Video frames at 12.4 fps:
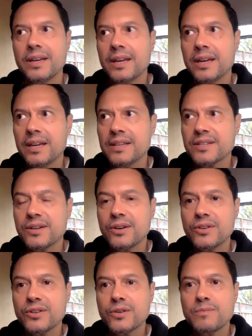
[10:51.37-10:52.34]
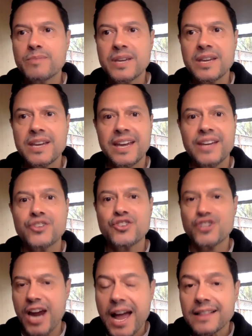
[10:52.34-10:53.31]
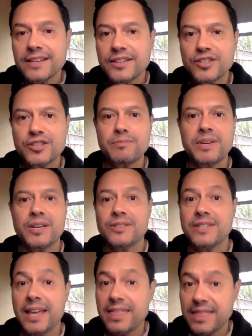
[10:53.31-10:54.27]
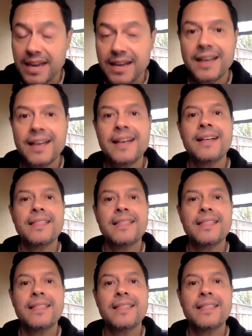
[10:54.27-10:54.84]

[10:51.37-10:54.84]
is going to be a challenge, because they think